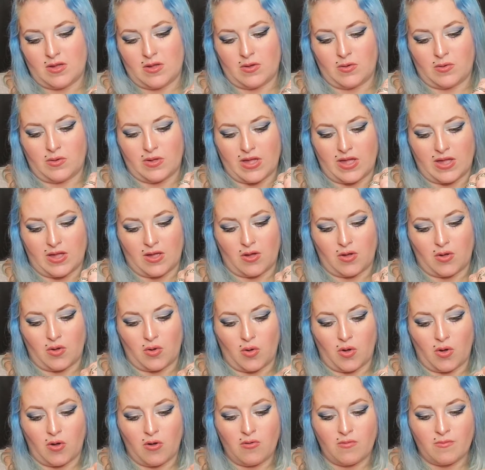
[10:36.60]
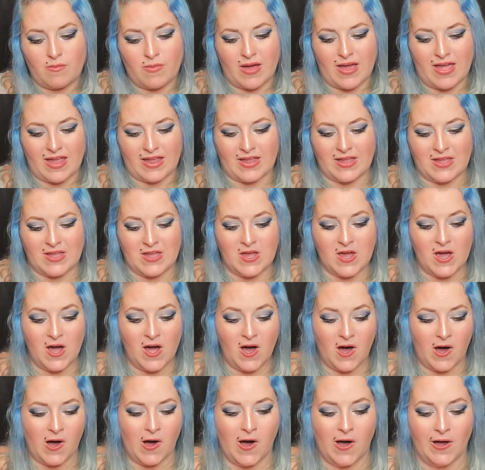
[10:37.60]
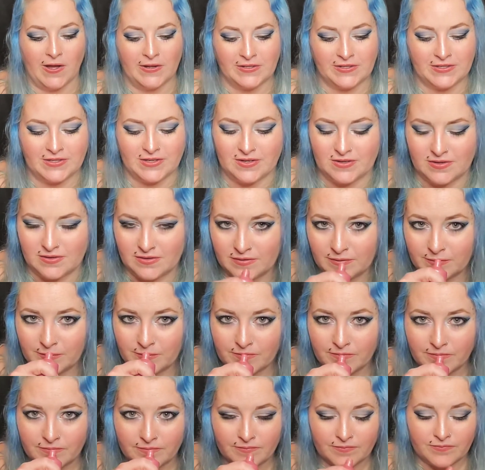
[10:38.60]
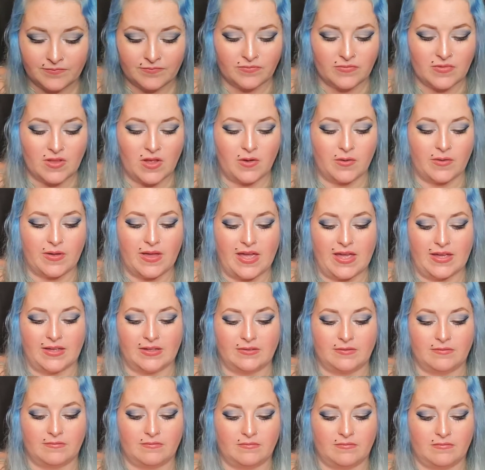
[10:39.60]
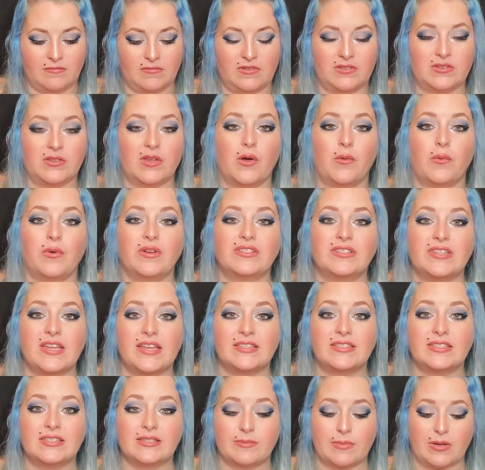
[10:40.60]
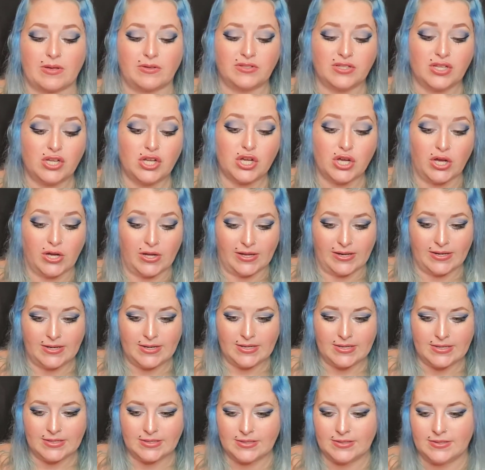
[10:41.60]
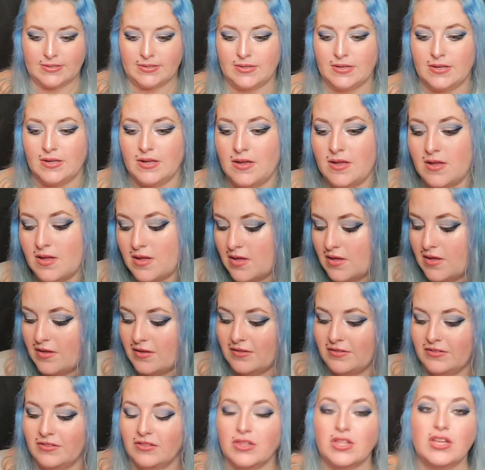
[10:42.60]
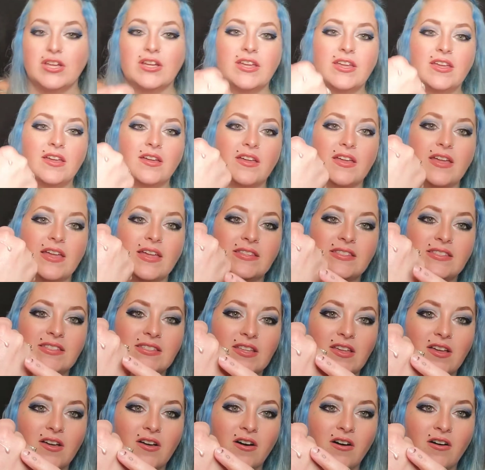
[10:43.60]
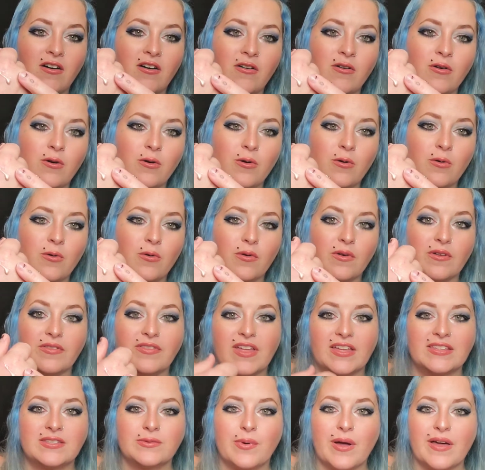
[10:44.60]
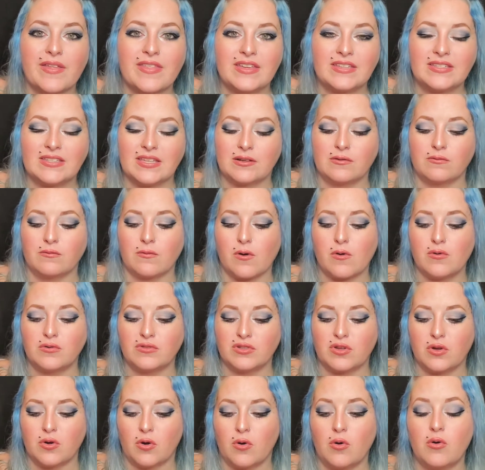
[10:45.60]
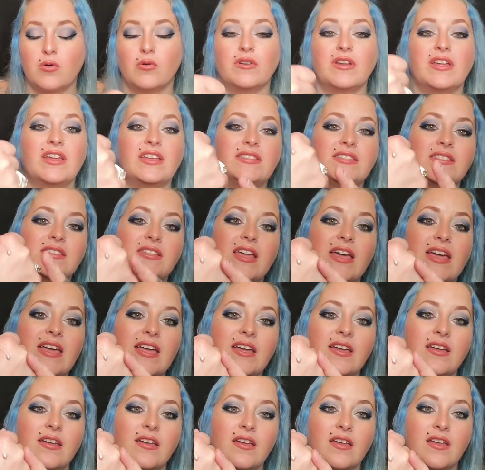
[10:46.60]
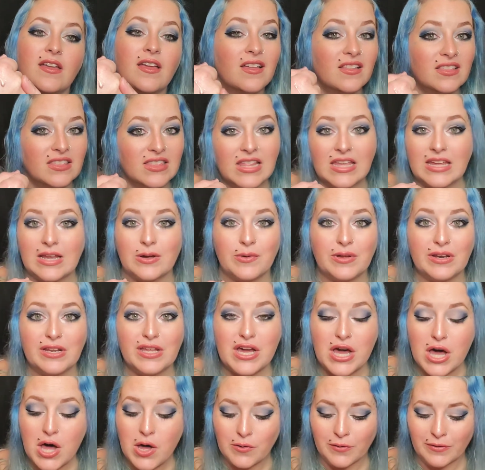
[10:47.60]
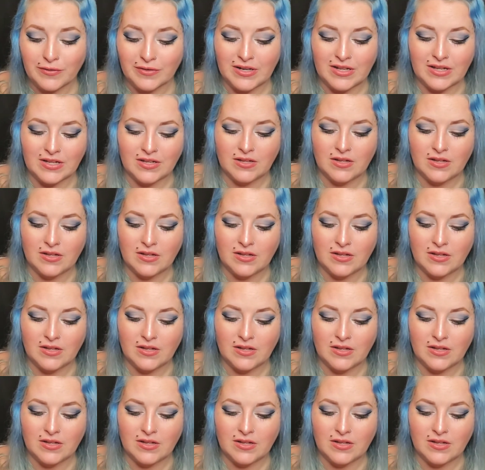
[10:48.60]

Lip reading: Okay, oh my gosh. Okay, so I will say it smells good. Look, it's, oh, that's why they said rose gold. It's like liquid gold.